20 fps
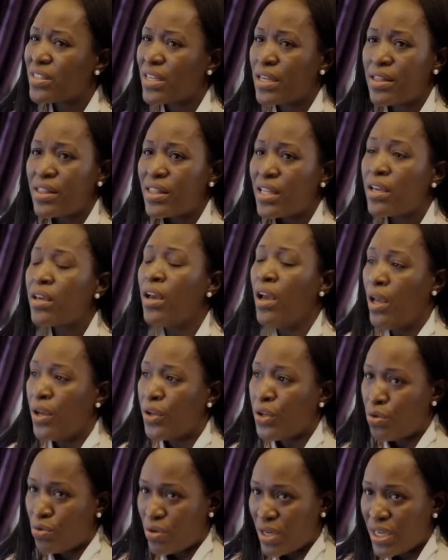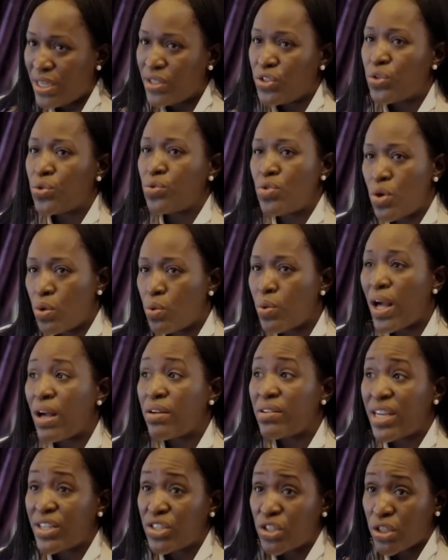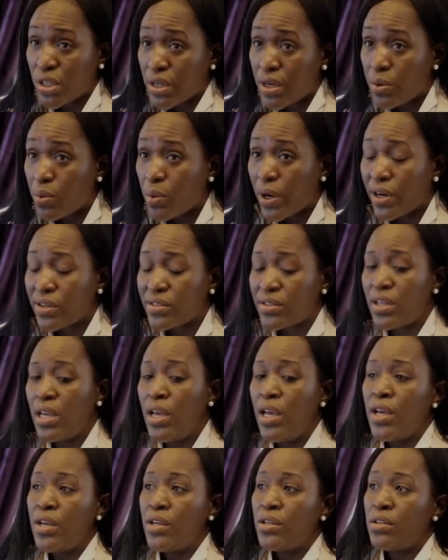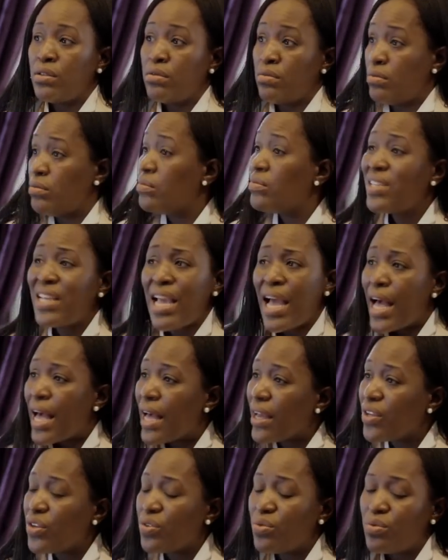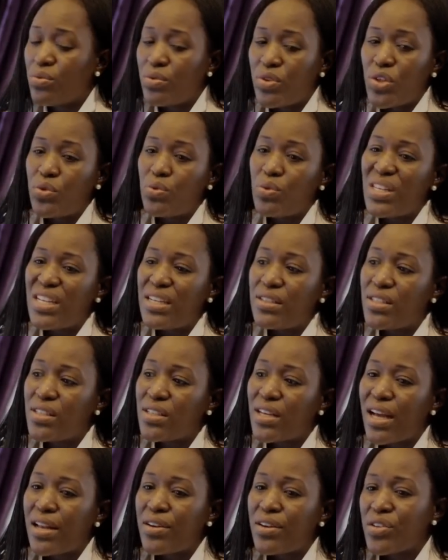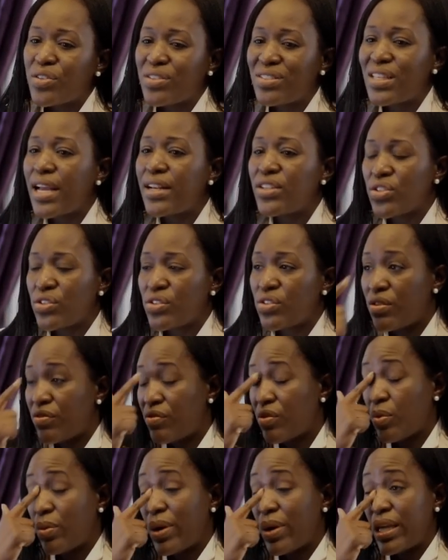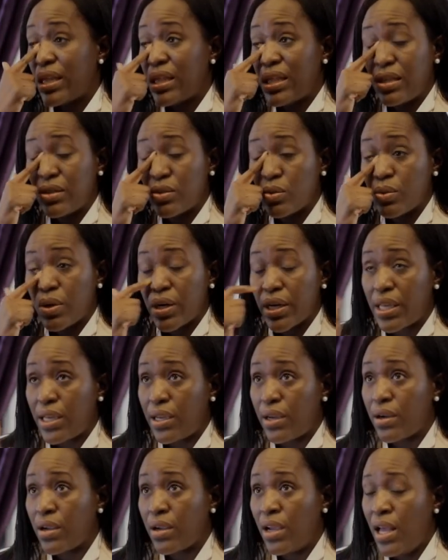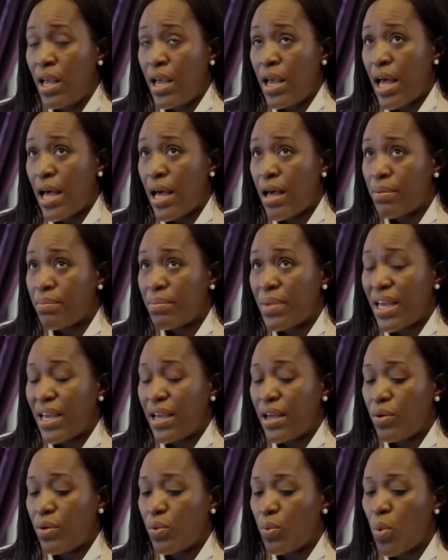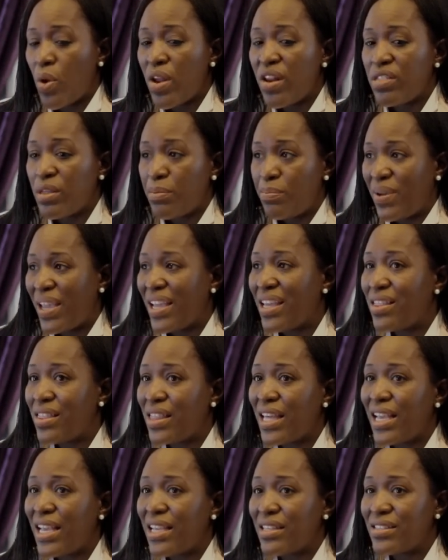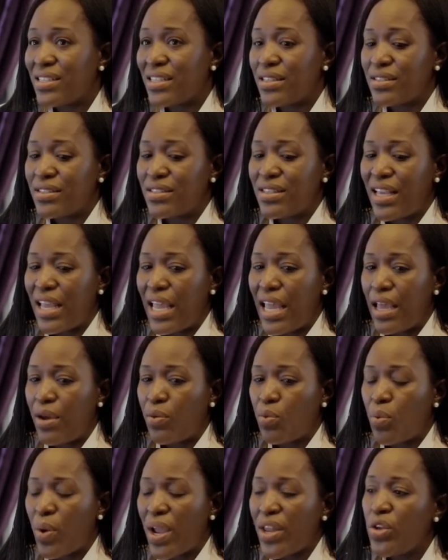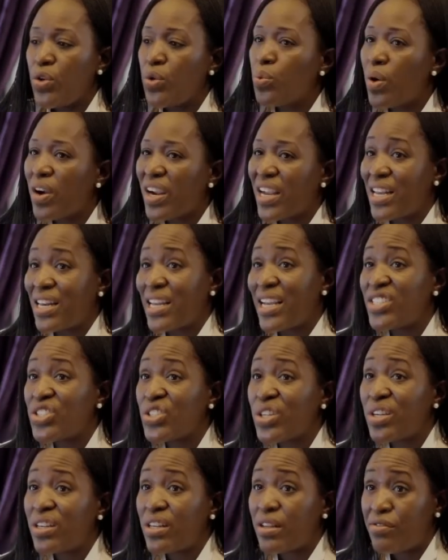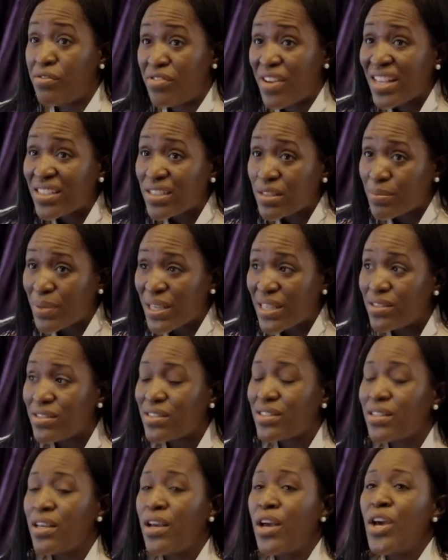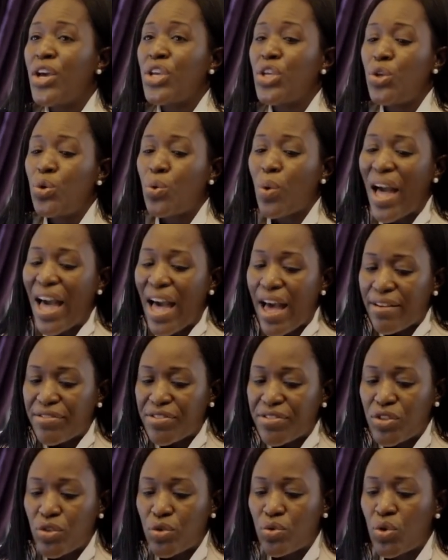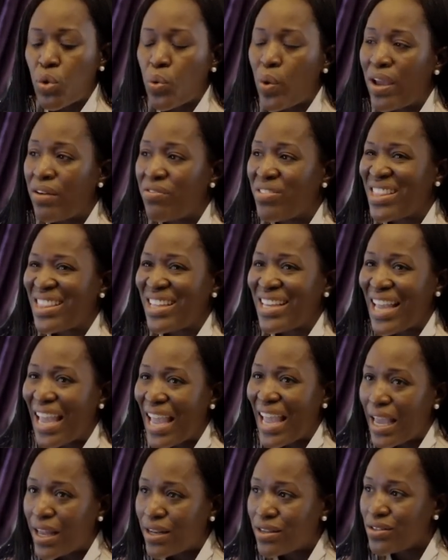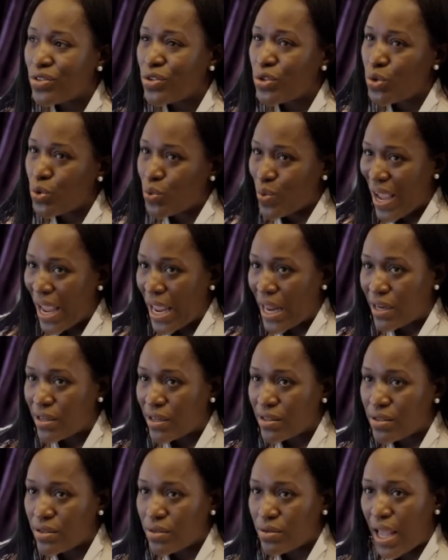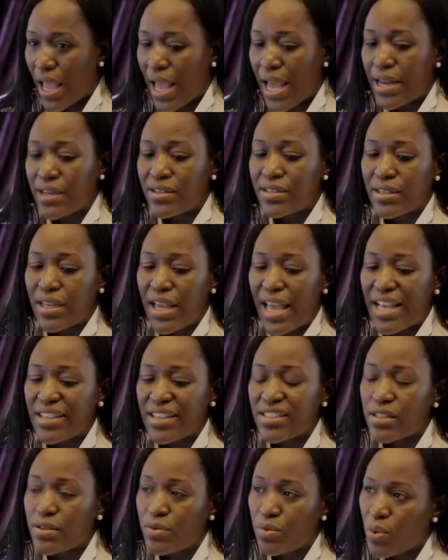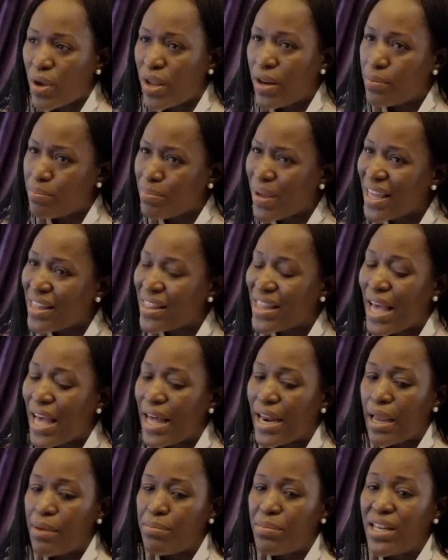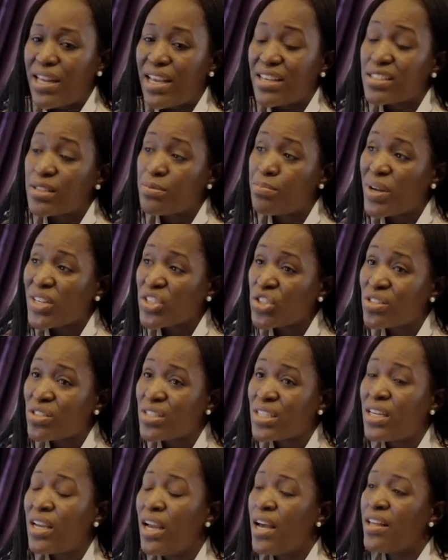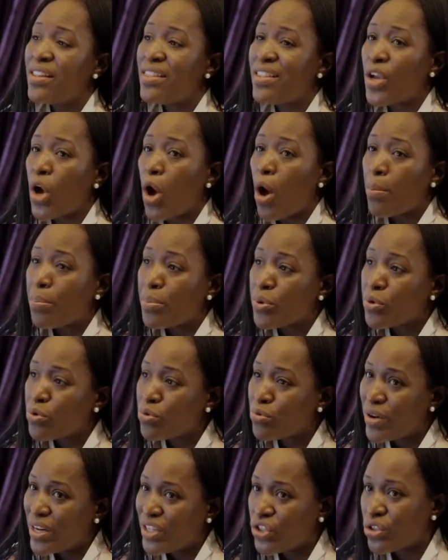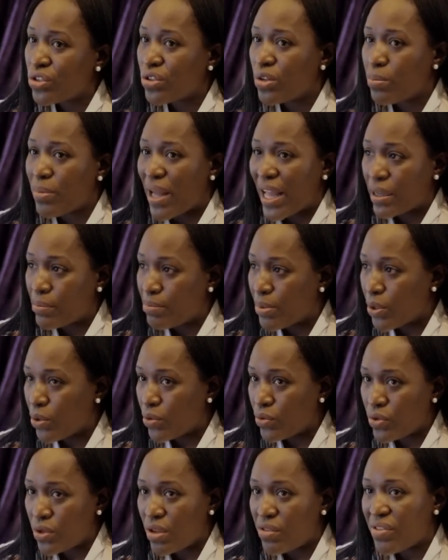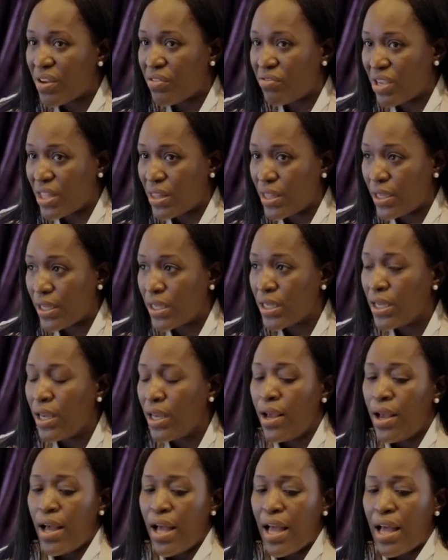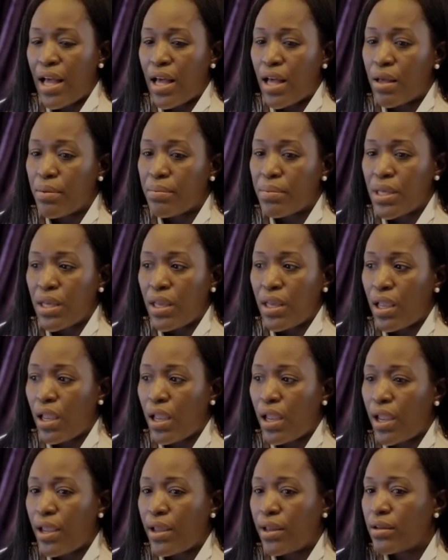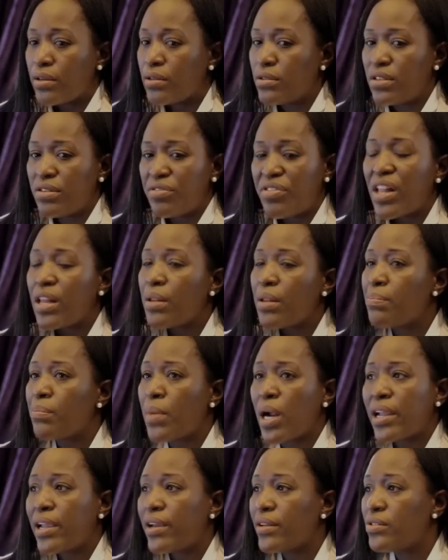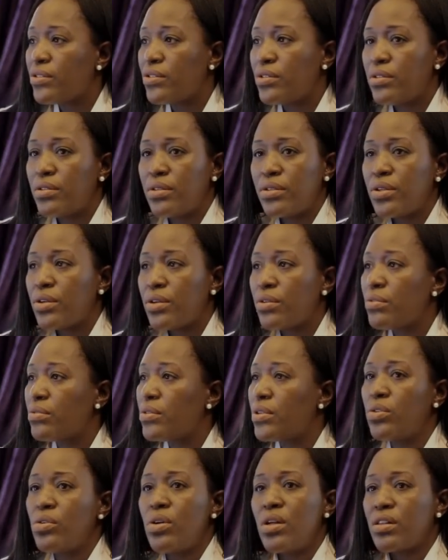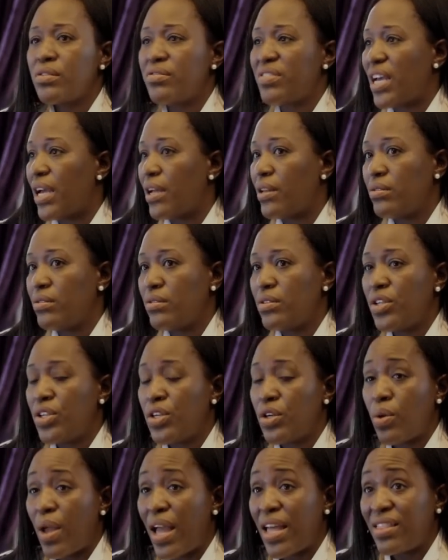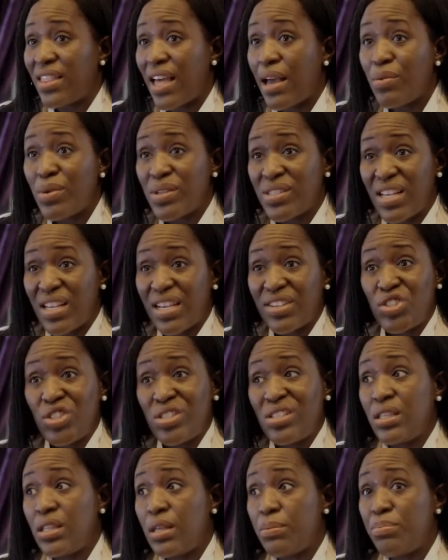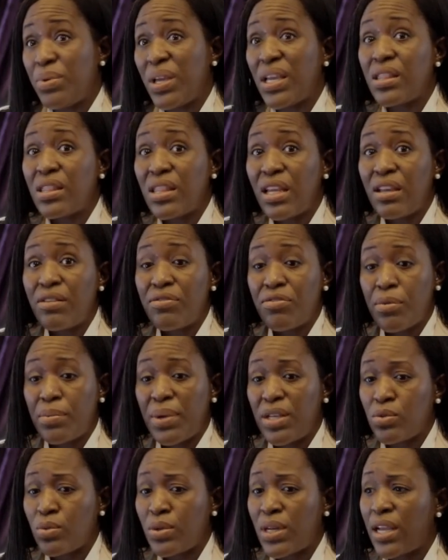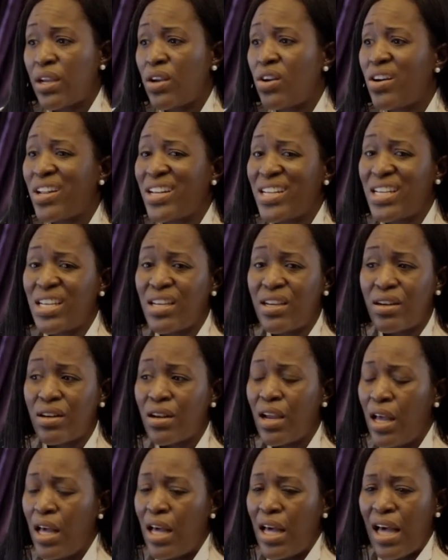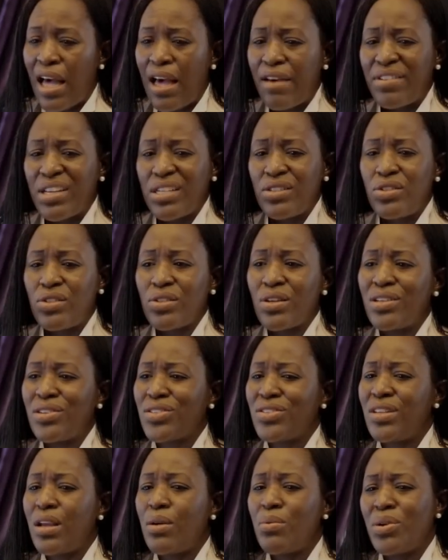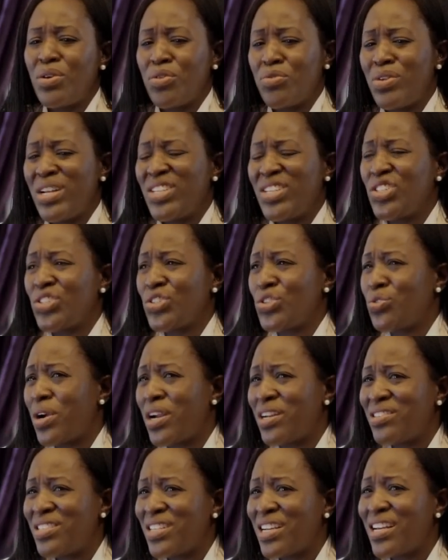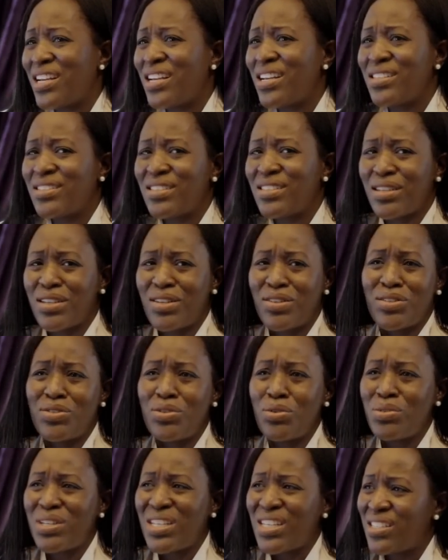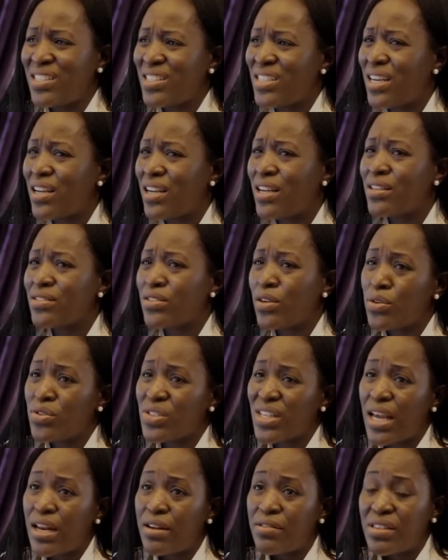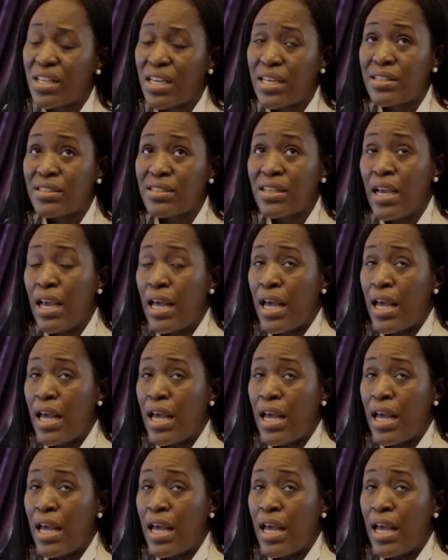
I think you need to know how Nigeria works yeah, you, you need to understand just sort of the way things work here. Um, one of the big things is when you work in Nigerian investments, you have to know everything end to end. And as, when, by that, I mean especially the operational backbone of everything. Um, in developed markets, you don't know all of that, you know? And that was actually the big thing for me is when I got here, having to understand what a registrar does, a custodian does, all those kind of things.